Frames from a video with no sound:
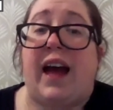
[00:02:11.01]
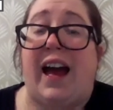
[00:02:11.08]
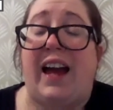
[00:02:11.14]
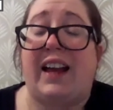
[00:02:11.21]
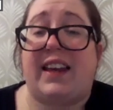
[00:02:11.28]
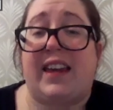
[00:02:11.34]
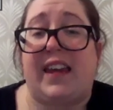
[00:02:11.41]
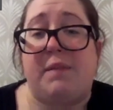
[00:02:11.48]

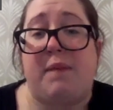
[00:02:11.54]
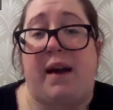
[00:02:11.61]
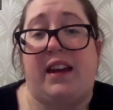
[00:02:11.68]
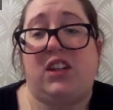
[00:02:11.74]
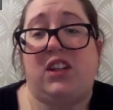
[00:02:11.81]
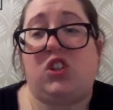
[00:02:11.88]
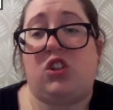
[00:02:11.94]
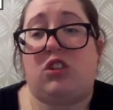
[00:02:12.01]
and key
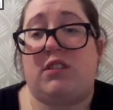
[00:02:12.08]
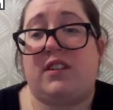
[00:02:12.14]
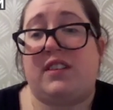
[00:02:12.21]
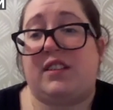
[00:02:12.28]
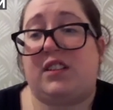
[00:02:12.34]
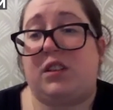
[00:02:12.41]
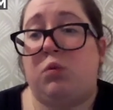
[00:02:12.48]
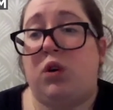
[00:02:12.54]
man
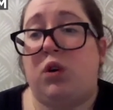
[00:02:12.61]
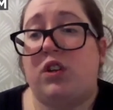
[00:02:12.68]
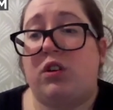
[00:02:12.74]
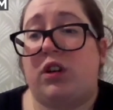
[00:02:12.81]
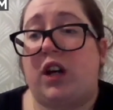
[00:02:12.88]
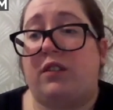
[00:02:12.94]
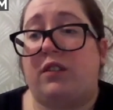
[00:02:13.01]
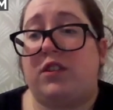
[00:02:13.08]
insurance as to what
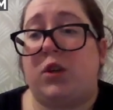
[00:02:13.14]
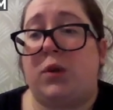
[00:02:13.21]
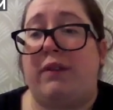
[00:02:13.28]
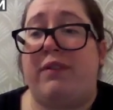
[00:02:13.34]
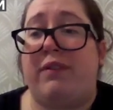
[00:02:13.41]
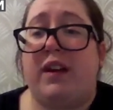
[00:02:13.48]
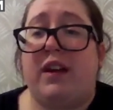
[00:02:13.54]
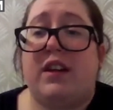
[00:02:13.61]
you're going to do
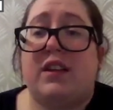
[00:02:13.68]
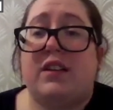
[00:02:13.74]
if